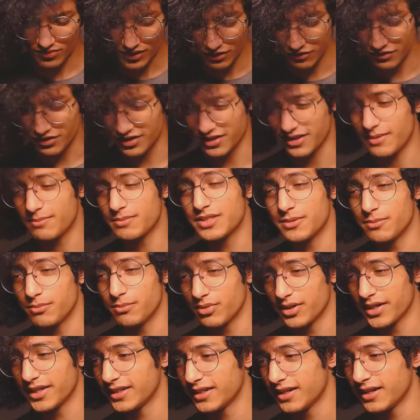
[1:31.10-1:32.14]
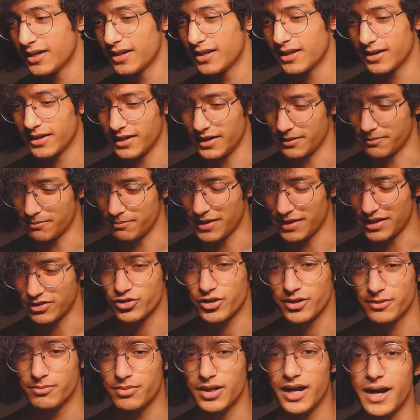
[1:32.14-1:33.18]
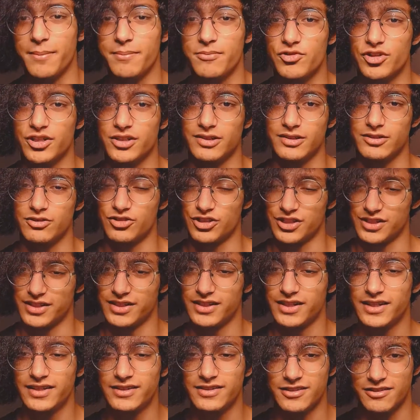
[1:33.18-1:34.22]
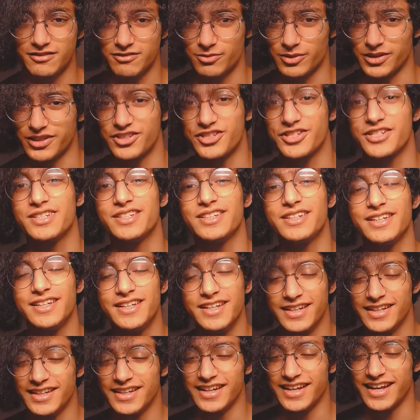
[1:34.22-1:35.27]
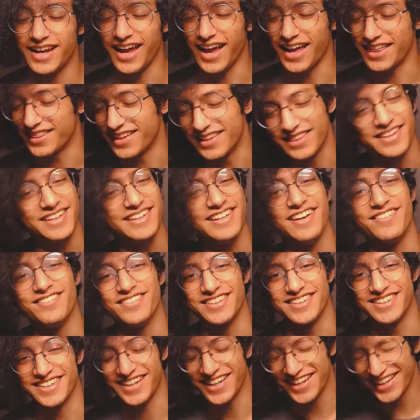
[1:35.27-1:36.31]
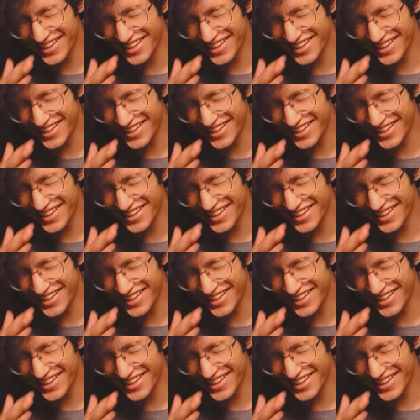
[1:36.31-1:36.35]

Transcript: for them to bring a Metroid Prime trilogy to Switch. And then they never did.